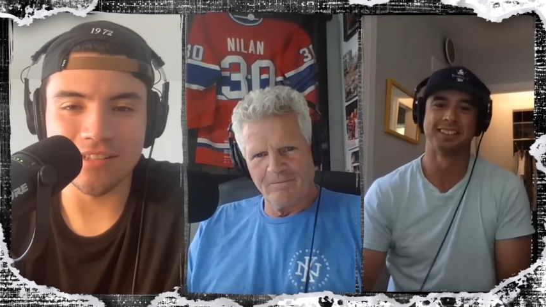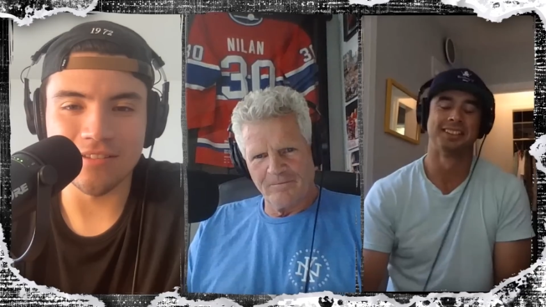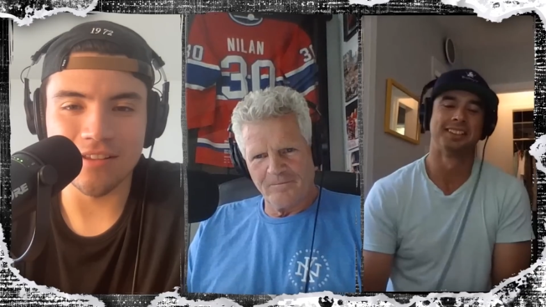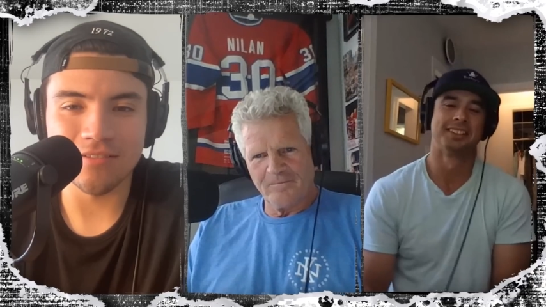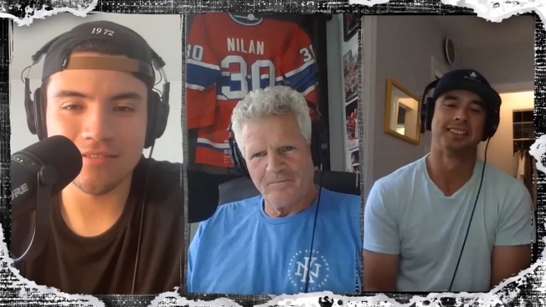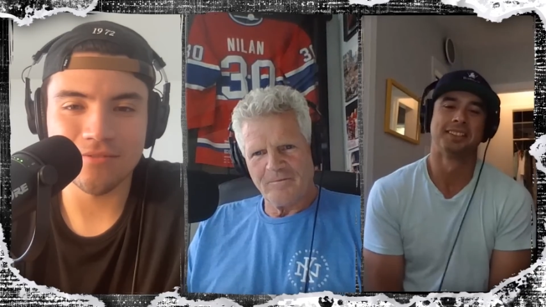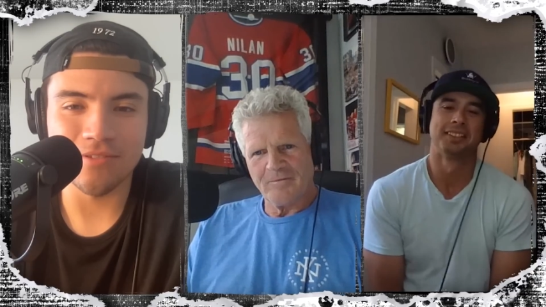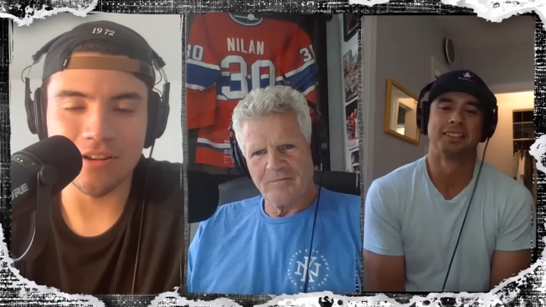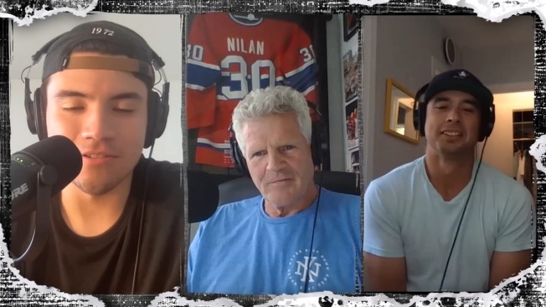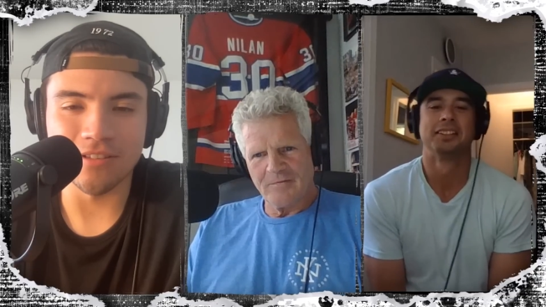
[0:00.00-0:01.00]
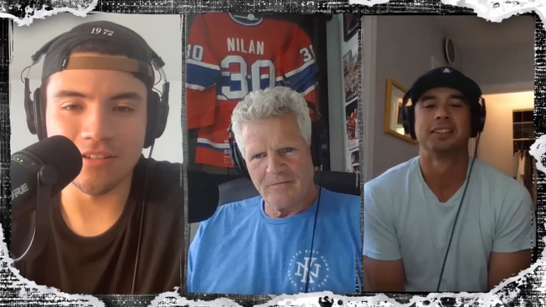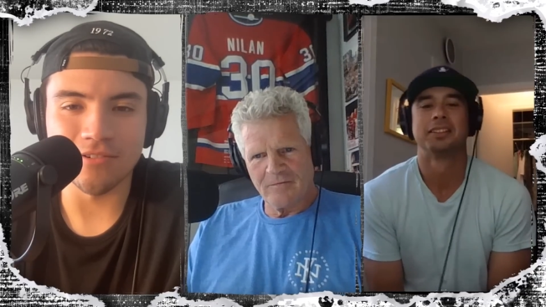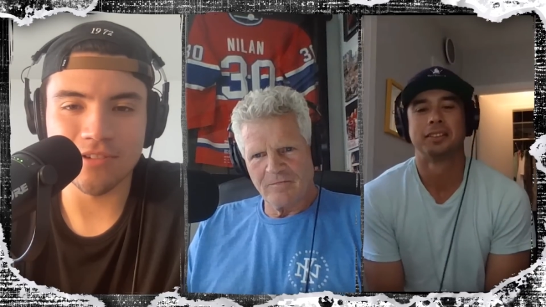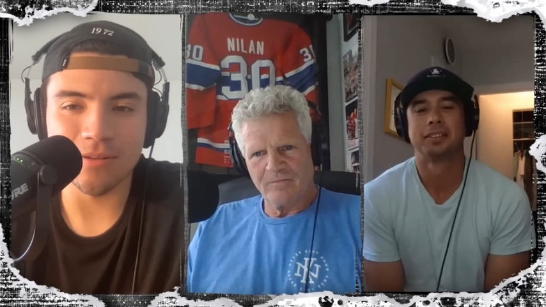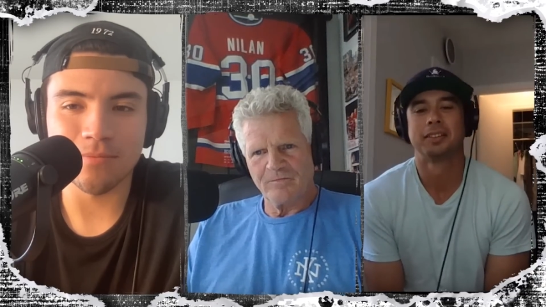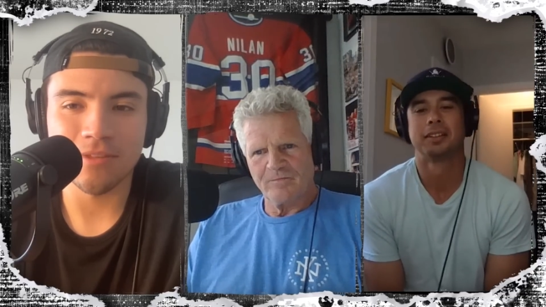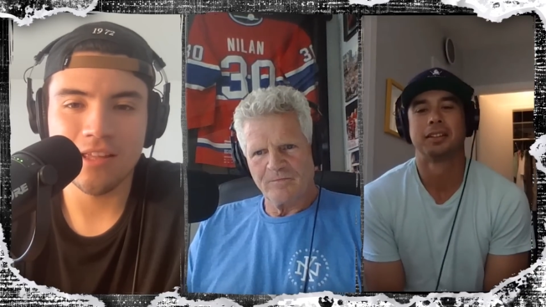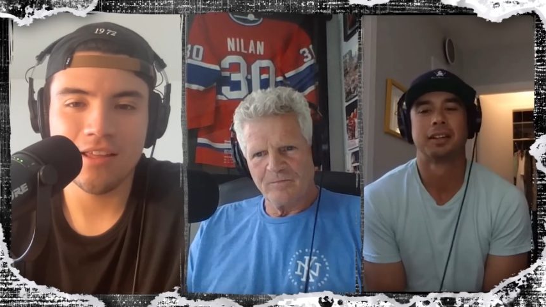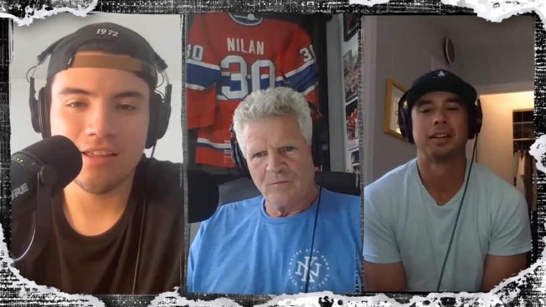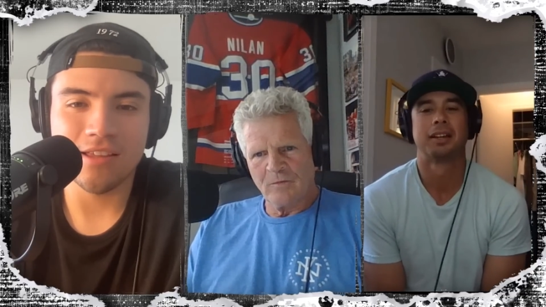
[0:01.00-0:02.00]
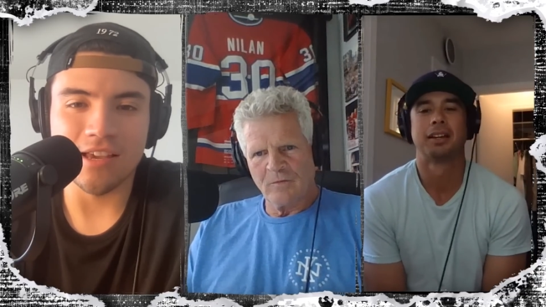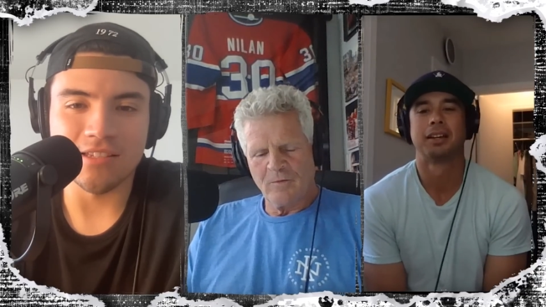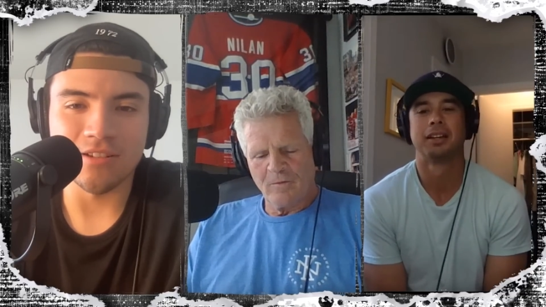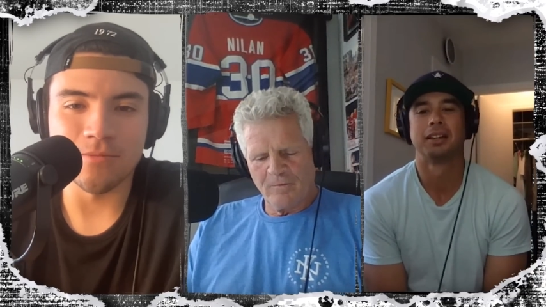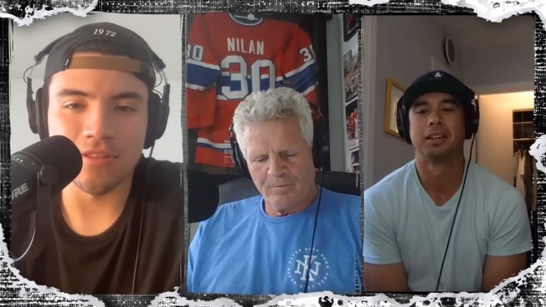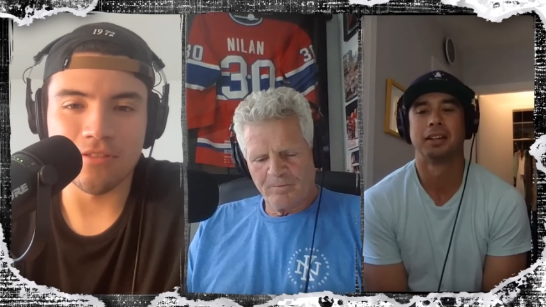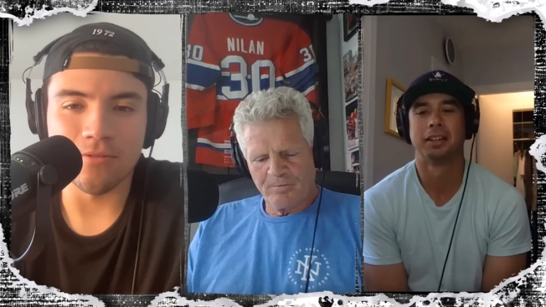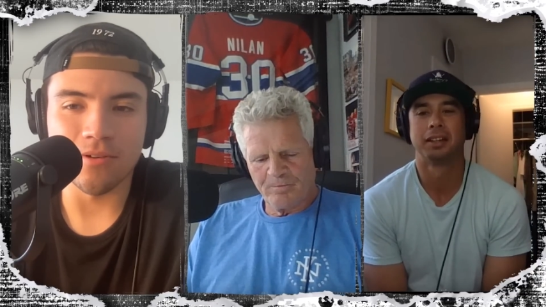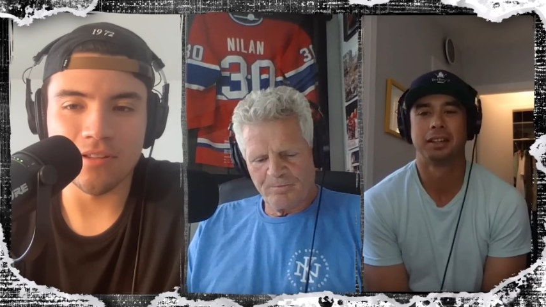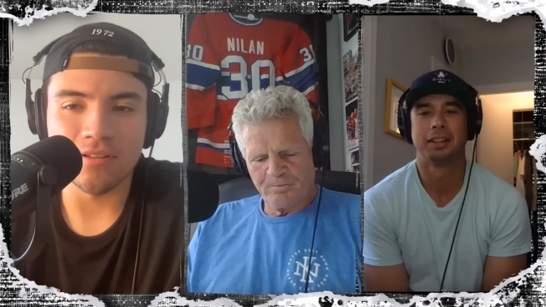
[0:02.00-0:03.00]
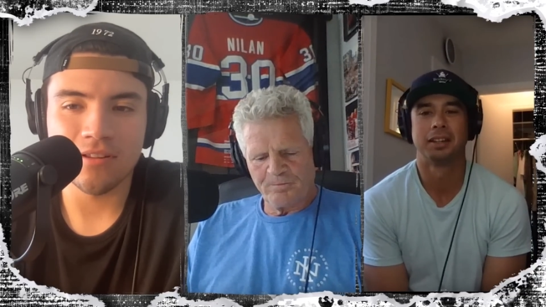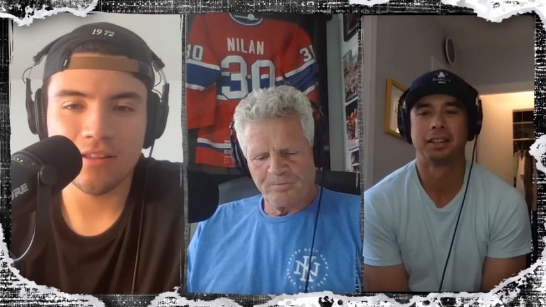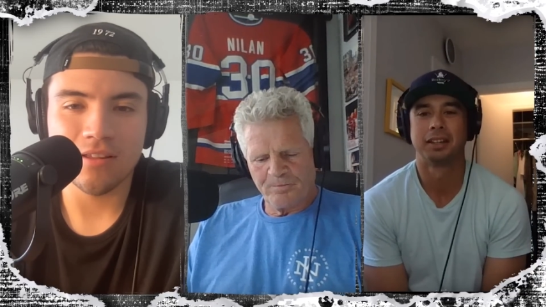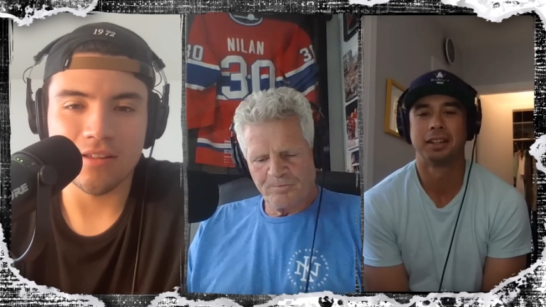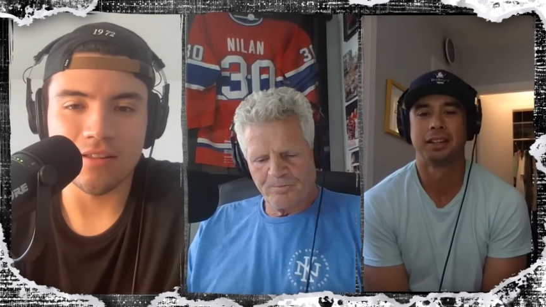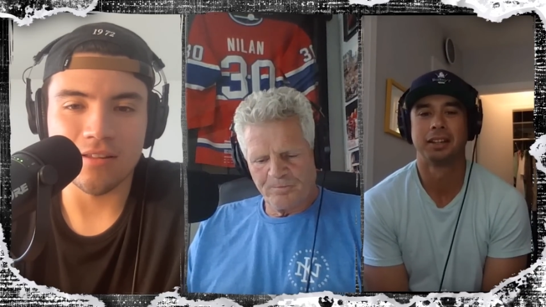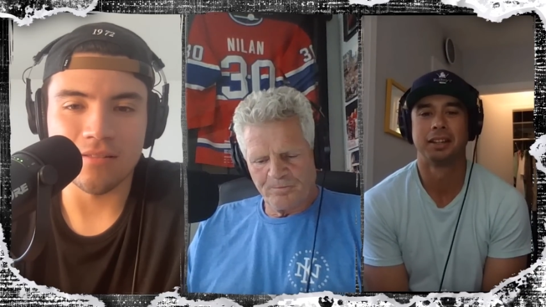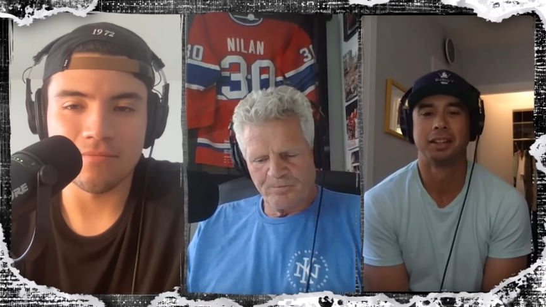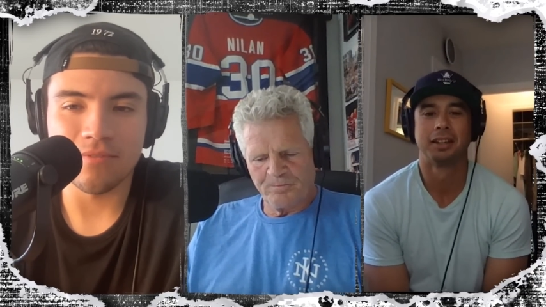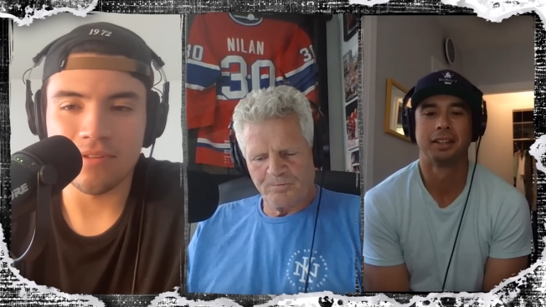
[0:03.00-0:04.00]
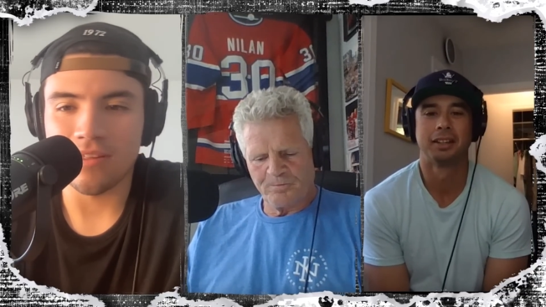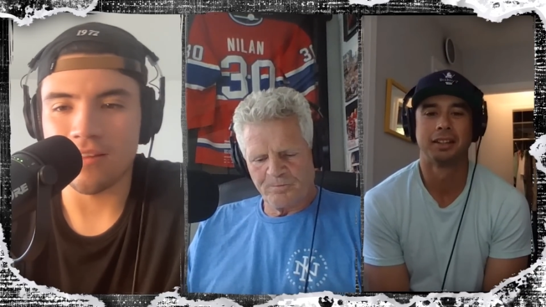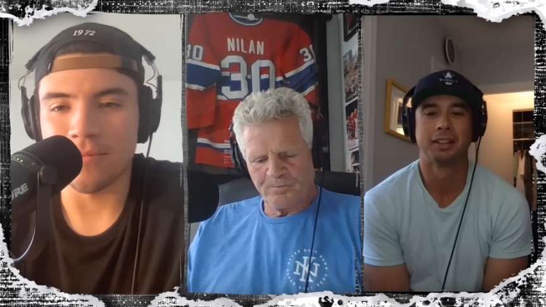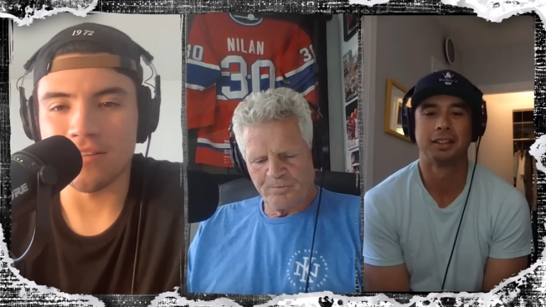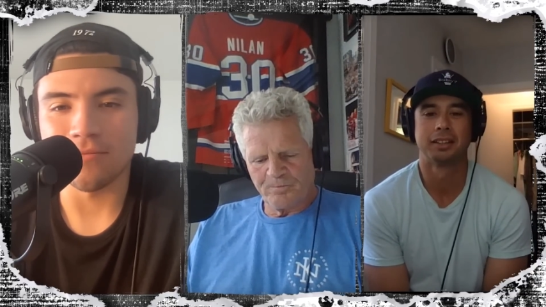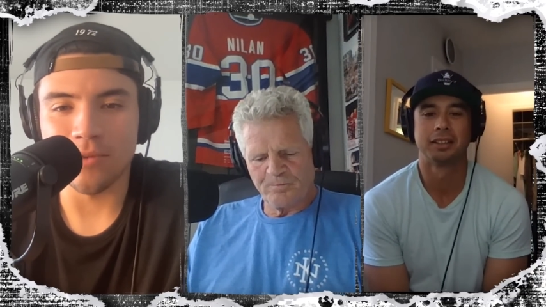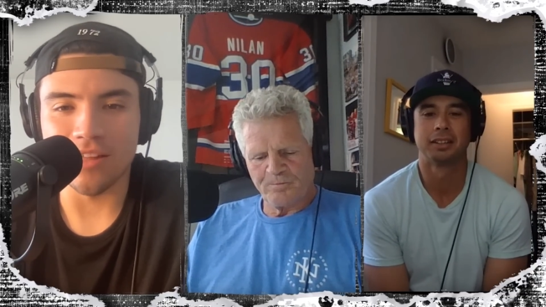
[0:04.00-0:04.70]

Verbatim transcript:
Speaker 1: need that veteran leadership, guys that have been through it. Uh, I mean, we